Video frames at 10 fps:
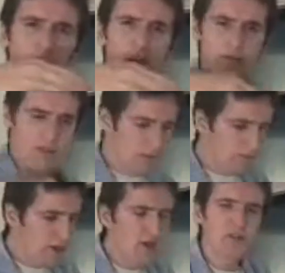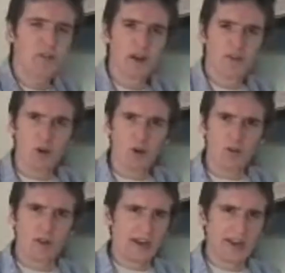so it appears you have the whole
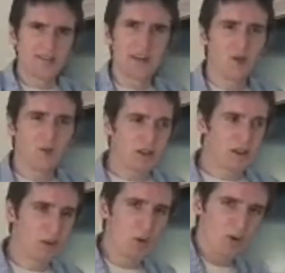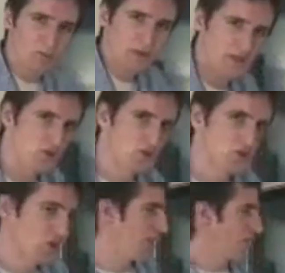deck. It's not really important because there's
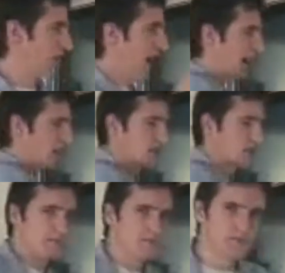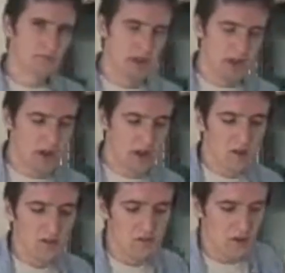so much action.
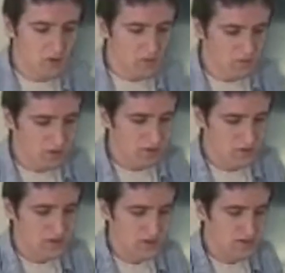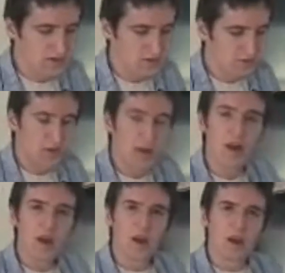So you're just going to simply
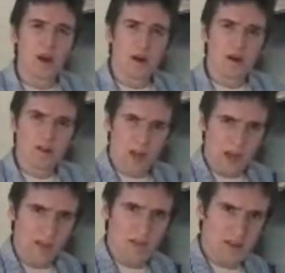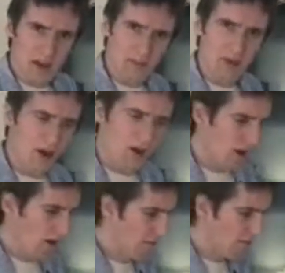take the top card
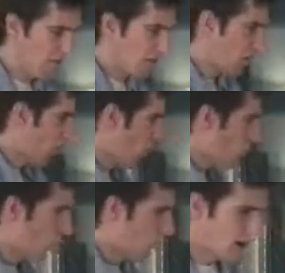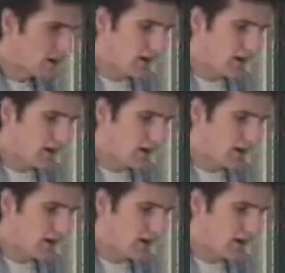off, wind